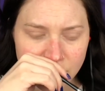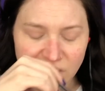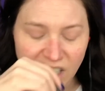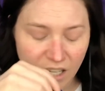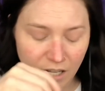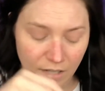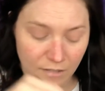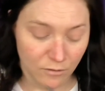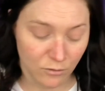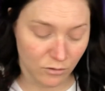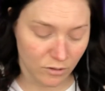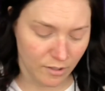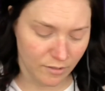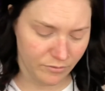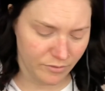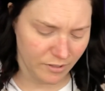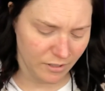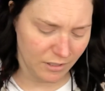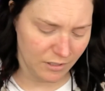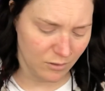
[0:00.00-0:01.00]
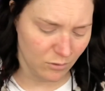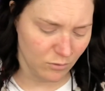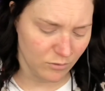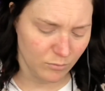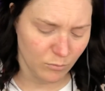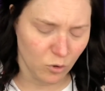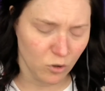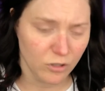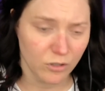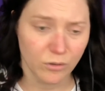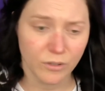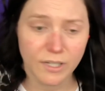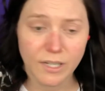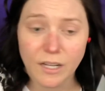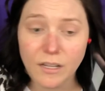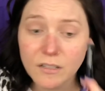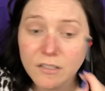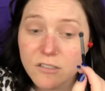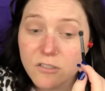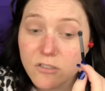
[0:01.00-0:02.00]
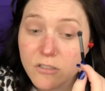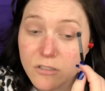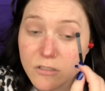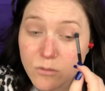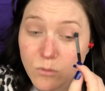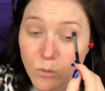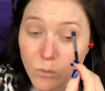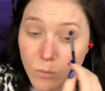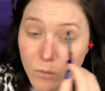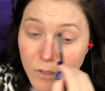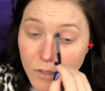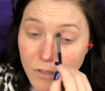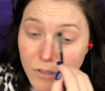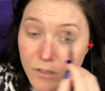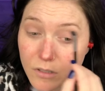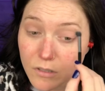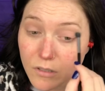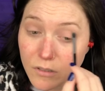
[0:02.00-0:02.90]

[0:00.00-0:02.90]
I don't know. I feel like there was more going on than just schoolwork. I